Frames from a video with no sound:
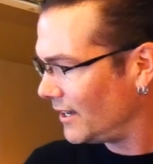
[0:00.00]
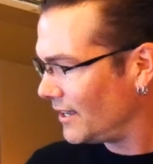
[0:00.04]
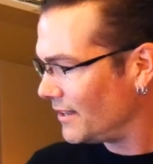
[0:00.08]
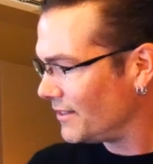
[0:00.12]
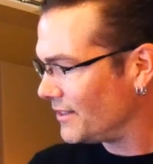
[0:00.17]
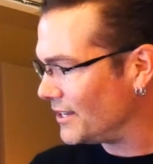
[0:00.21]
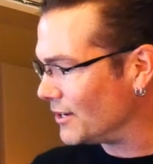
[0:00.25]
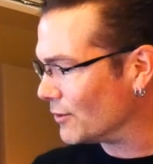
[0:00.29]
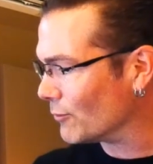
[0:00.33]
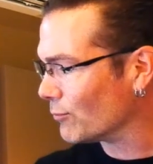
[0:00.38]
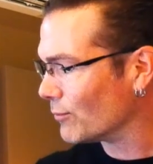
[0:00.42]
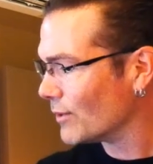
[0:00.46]

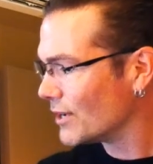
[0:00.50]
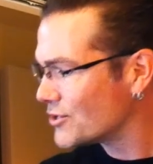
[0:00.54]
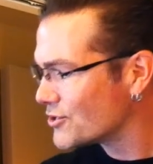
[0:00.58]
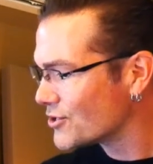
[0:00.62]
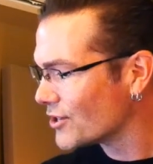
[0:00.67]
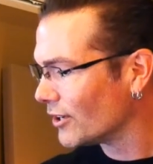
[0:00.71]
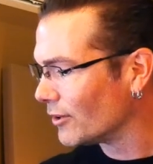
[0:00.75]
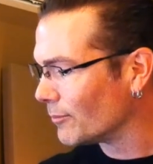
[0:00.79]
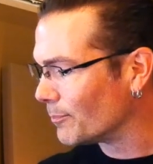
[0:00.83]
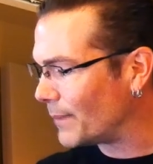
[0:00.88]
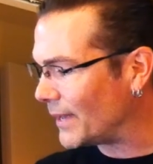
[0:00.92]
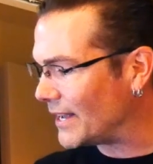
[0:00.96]
The
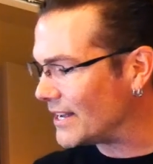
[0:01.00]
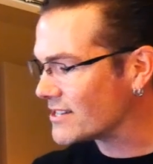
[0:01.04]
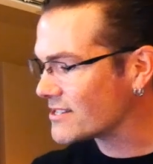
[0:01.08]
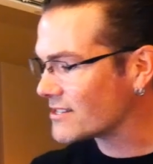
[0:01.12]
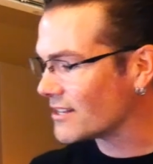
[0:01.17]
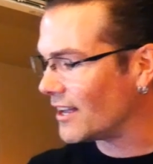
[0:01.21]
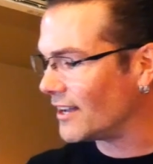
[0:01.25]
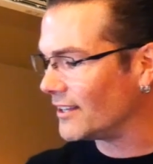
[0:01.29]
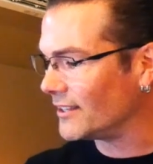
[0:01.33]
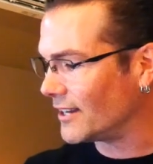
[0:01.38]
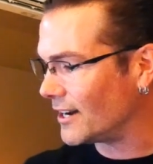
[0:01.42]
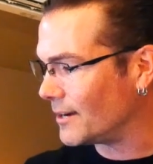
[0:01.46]
original bass
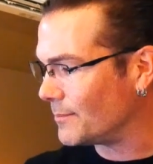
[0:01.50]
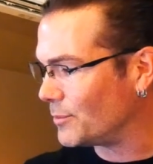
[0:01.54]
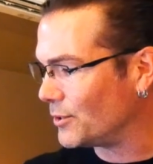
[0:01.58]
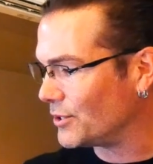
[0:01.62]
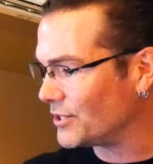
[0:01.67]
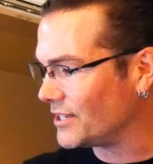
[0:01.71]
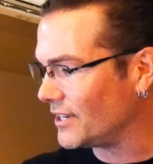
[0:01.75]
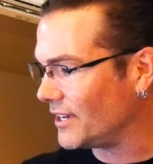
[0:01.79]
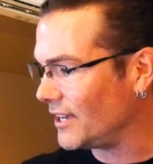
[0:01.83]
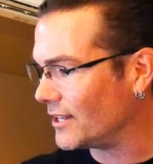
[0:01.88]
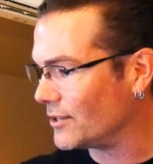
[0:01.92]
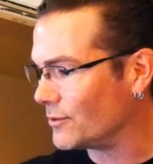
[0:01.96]
line that I put
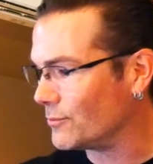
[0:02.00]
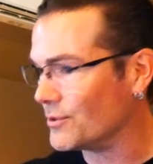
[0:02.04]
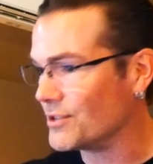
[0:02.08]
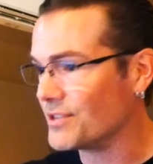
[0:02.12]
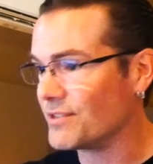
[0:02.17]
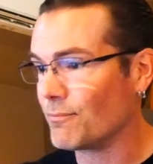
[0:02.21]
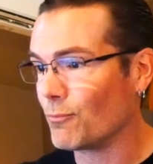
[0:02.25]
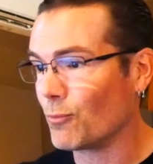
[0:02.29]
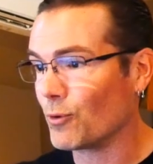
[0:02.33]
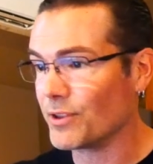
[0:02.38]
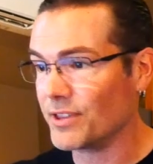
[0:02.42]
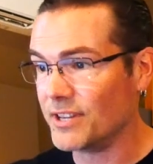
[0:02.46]
together
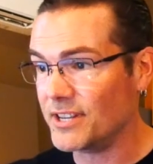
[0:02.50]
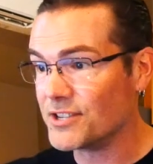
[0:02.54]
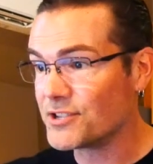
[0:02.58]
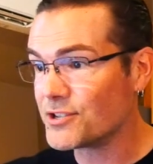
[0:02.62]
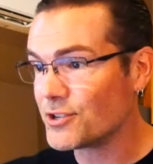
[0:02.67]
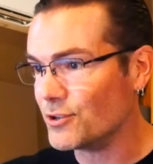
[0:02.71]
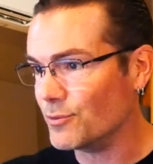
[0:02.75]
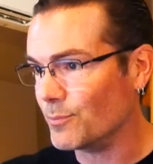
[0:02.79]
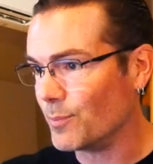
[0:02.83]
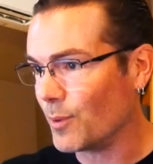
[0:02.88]
were these 2